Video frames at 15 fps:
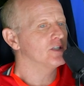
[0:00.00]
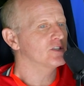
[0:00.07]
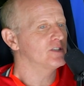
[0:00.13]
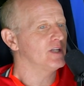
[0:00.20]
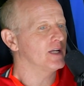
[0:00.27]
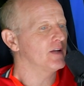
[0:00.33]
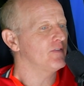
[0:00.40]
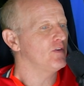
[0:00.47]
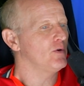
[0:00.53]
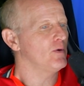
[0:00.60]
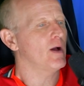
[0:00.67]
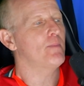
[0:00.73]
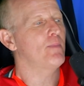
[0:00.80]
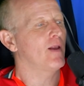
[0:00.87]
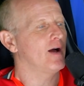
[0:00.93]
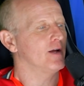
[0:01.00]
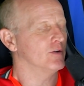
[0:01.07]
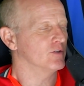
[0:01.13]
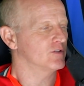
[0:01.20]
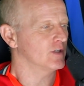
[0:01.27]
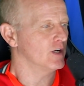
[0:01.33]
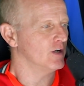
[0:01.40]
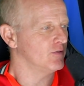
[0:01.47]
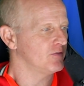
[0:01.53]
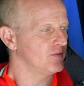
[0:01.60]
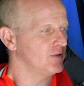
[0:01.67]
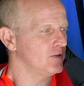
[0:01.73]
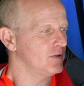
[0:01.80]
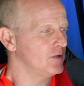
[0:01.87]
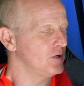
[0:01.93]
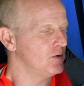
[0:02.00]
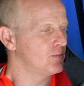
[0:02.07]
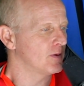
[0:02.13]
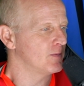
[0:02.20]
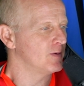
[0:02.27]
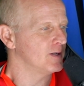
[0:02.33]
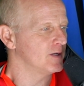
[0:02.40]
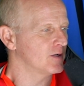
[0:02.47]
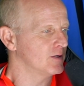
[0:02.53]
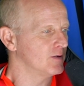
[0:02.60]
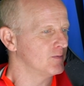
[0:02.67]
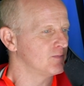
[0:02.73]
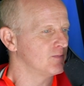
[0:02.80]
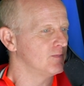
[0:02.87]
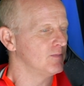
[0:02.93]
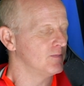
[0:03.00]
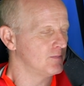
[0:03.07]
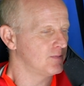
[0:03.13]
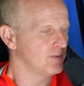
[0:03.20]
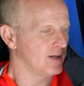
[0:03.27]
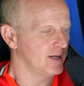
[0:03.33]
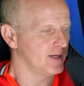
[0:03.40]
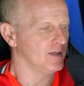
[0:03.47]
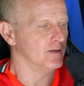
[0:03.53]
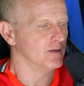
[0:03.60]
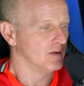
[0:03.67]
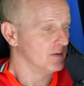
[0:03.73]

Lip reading: just think if you apply yourself, you probably could have played